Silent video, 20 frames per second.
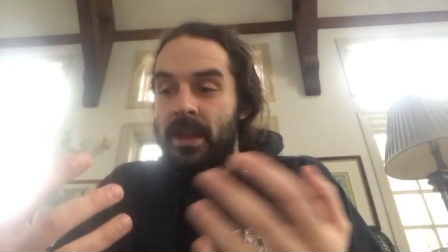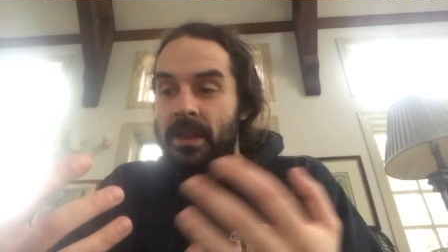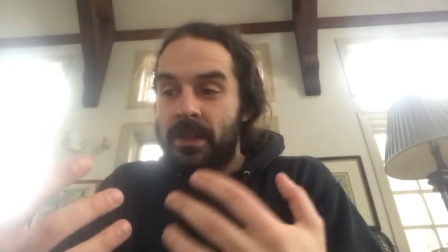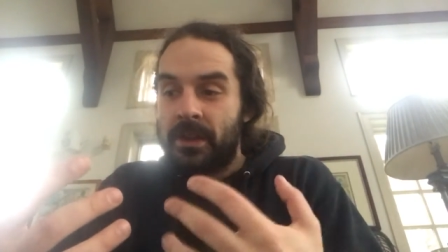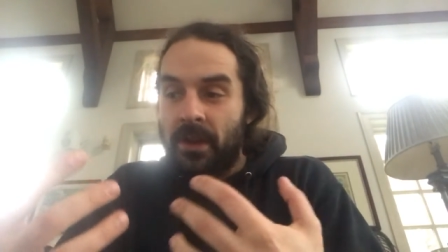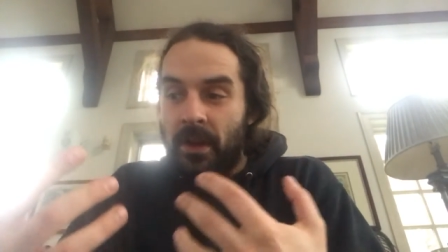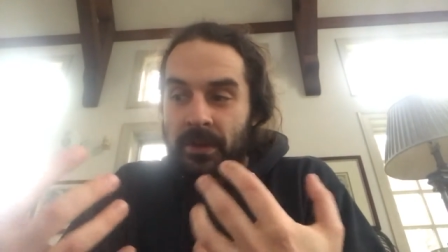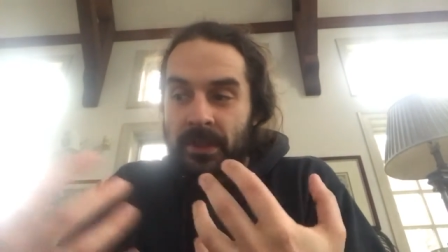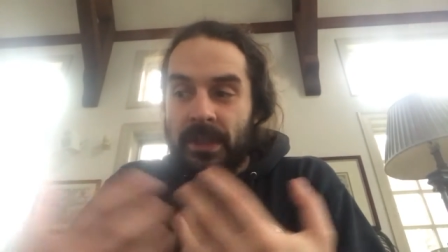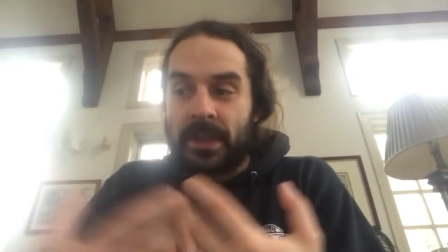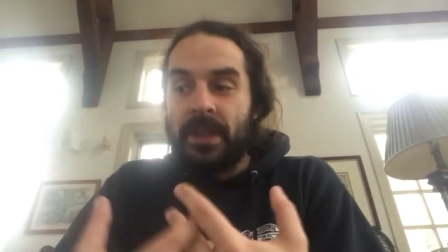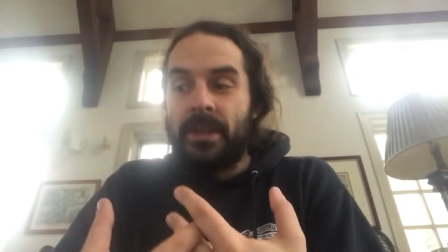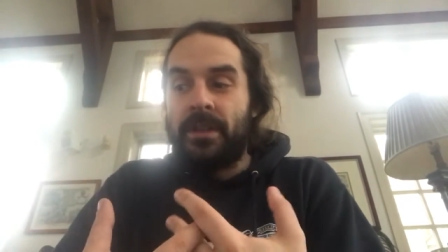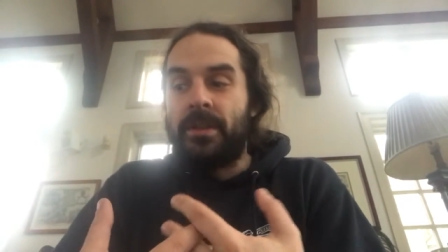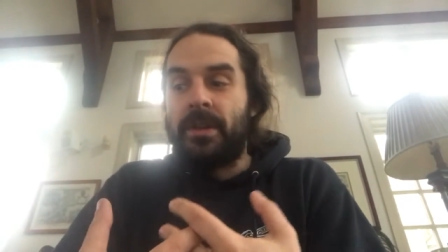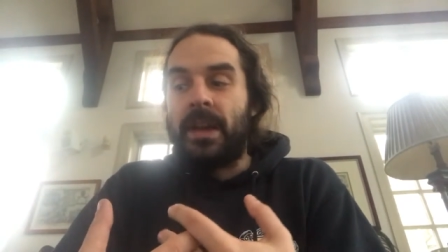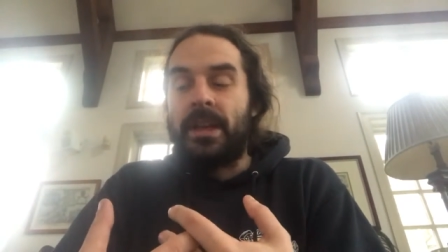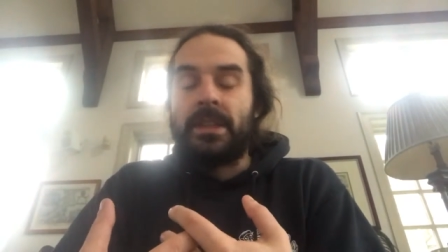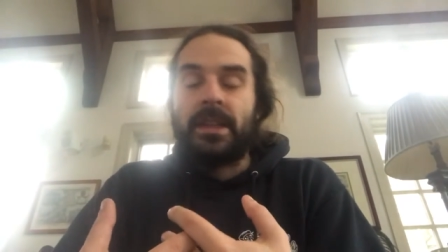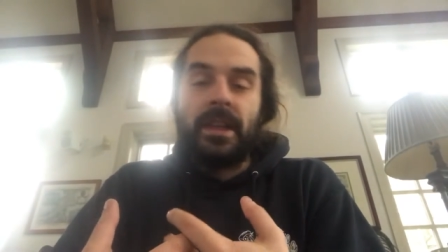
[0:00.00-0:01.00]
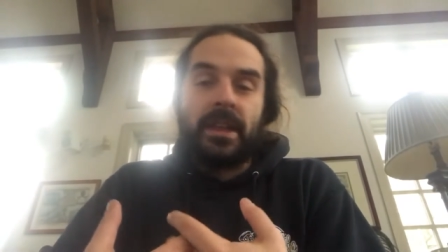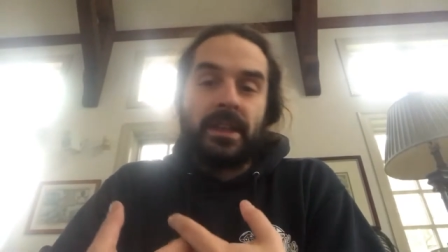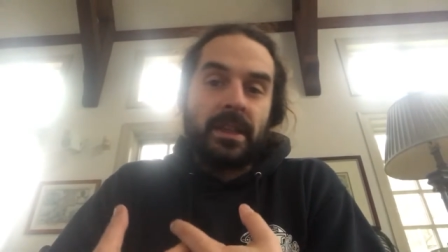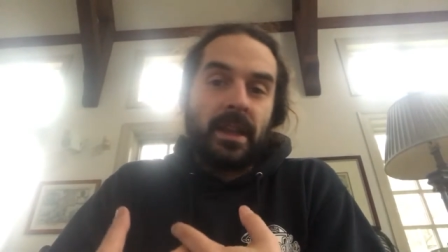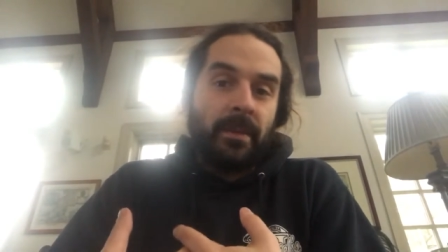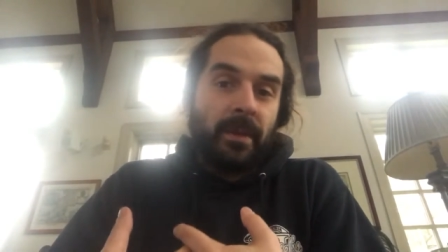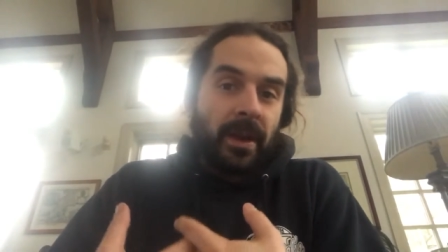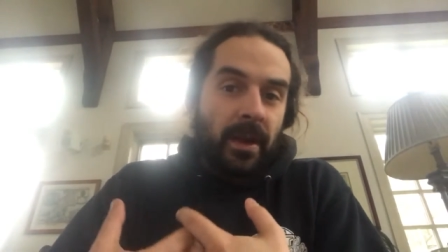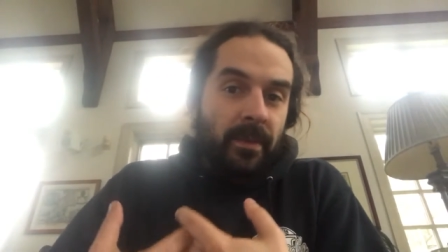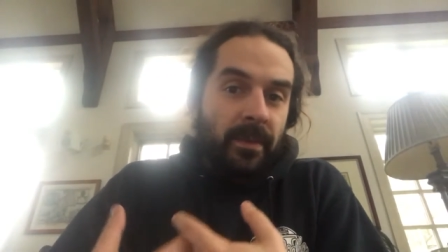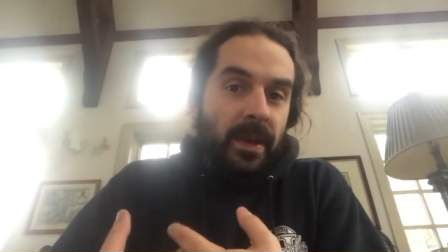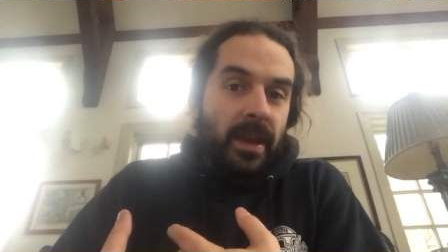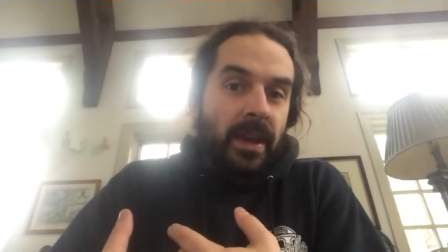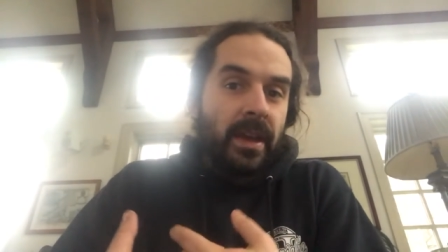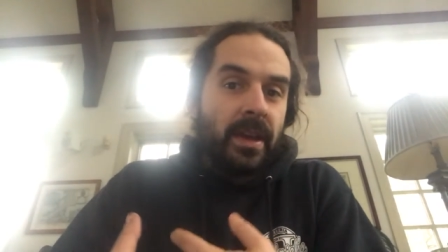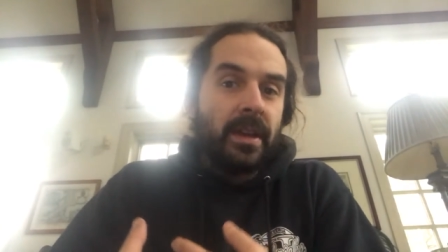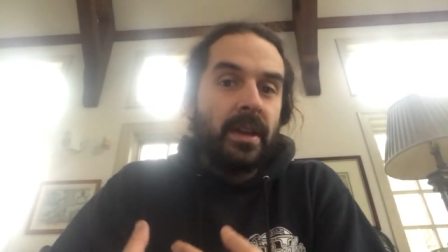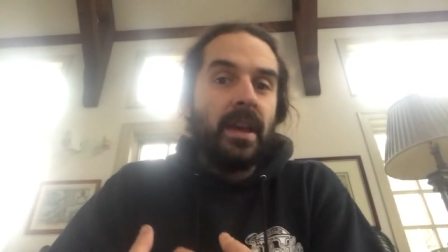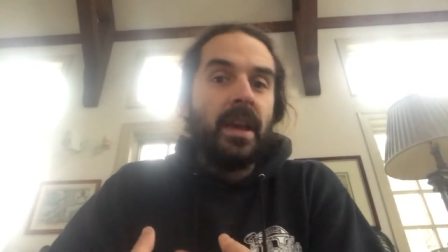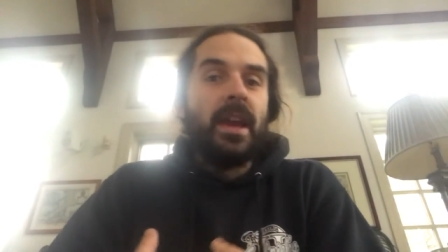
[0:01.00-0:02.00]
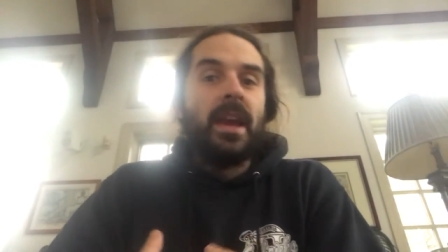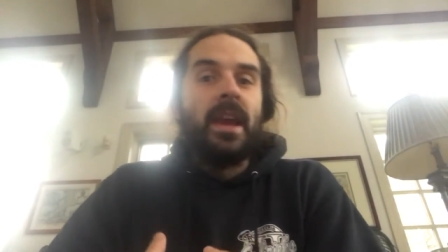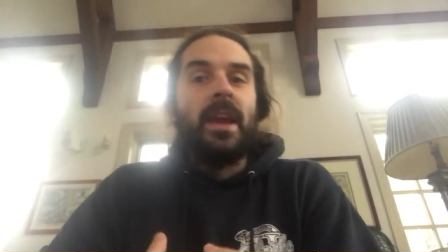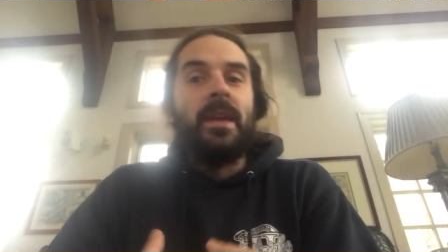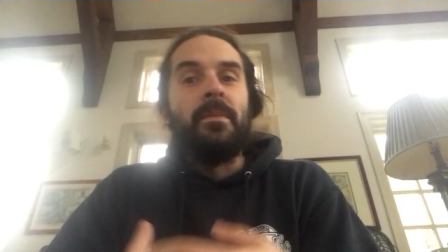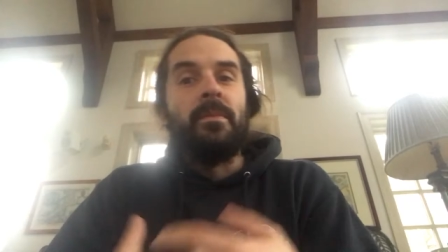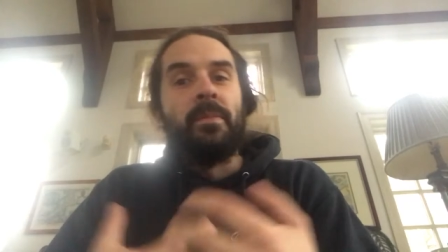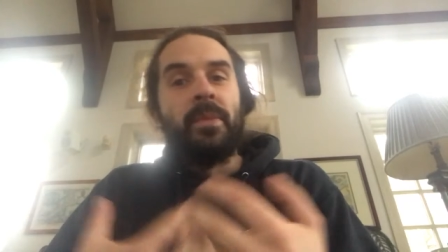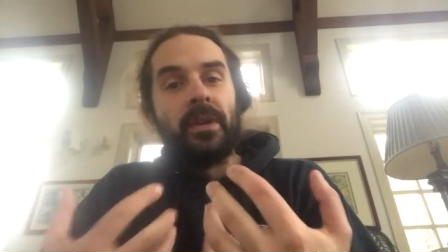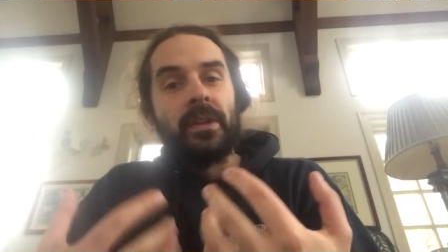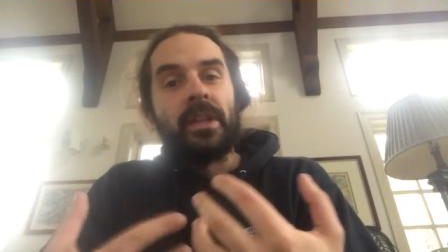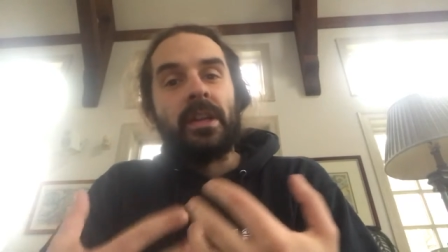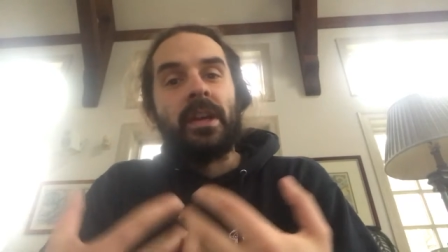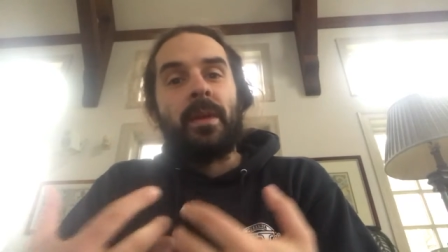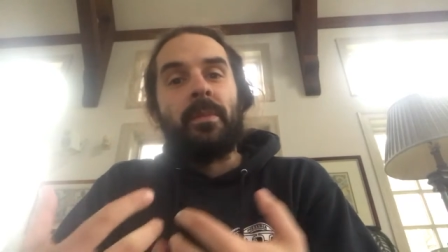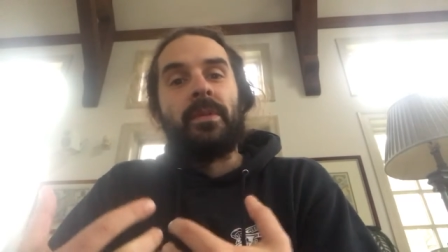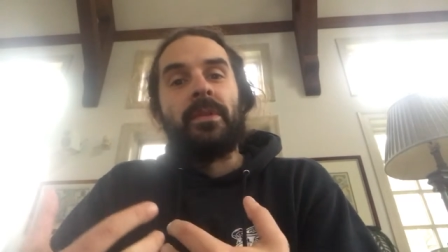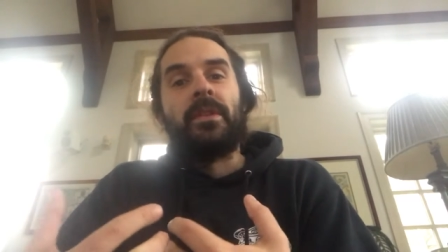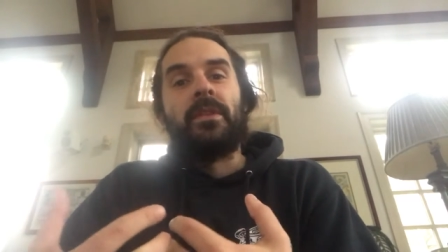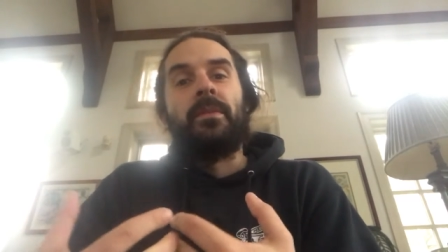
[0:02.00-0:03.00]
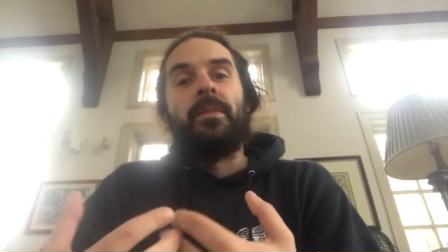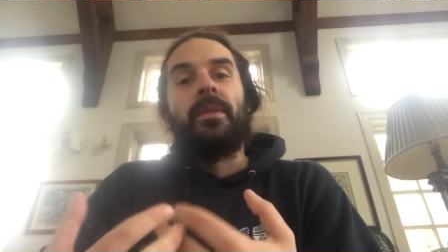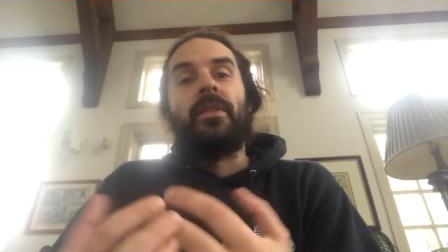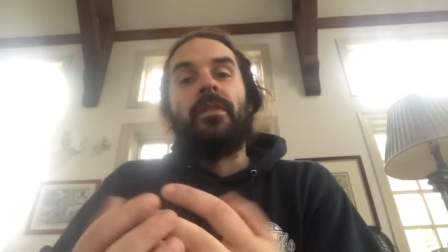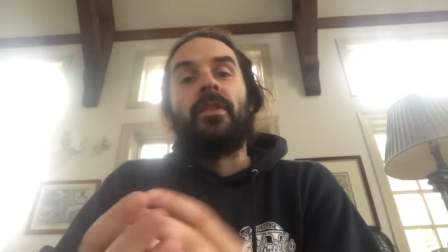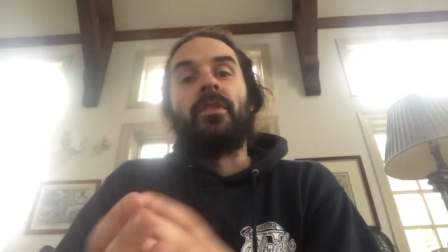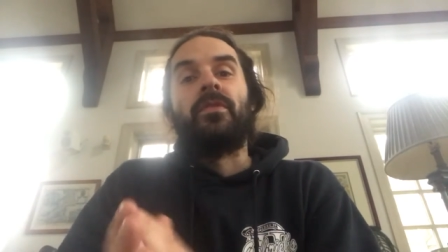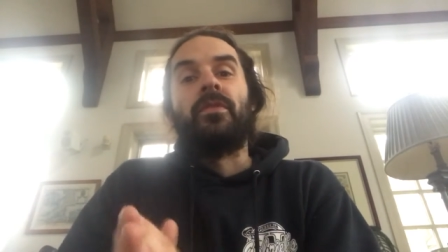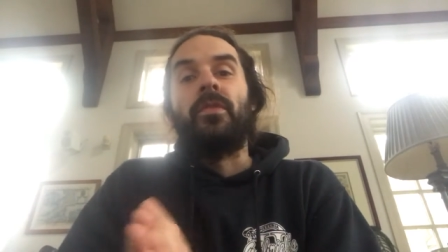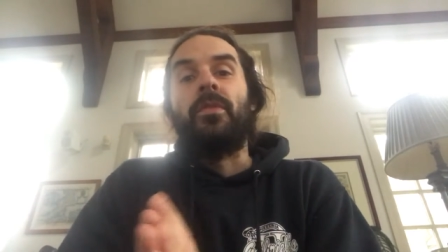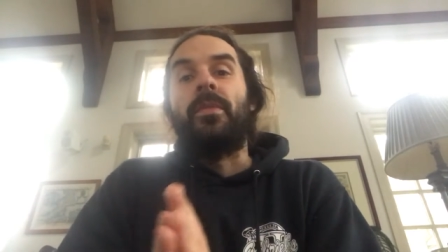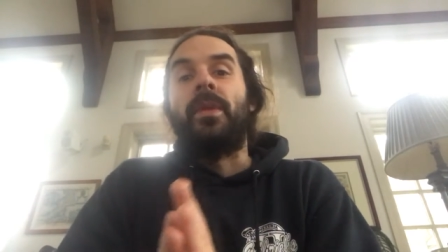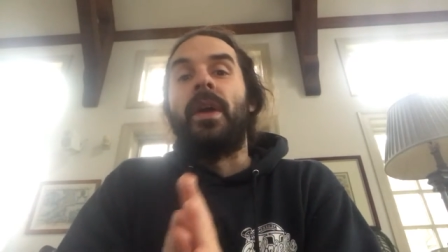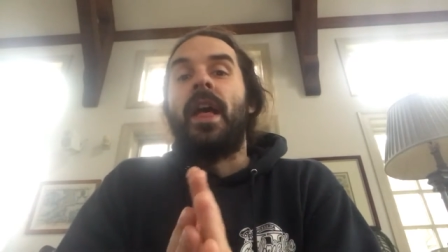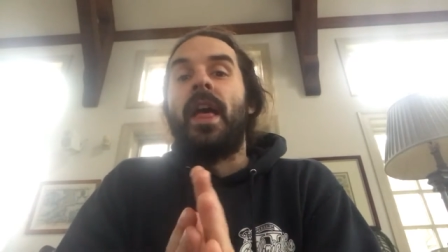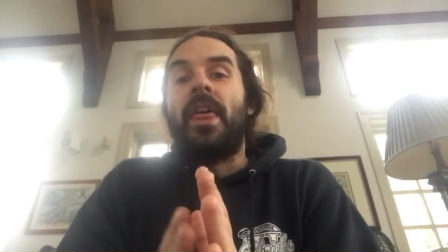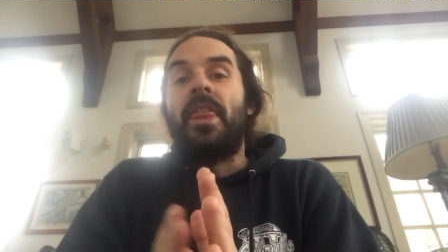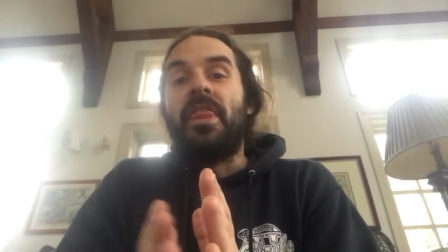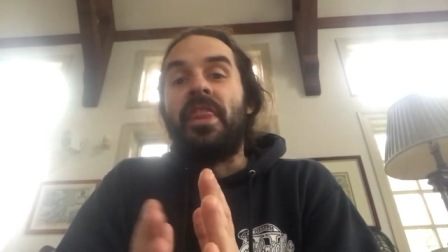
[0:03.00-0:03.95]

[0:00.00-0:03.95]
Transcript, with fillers: you know, seeing you guys the next time I come in and building up a little bit of a group.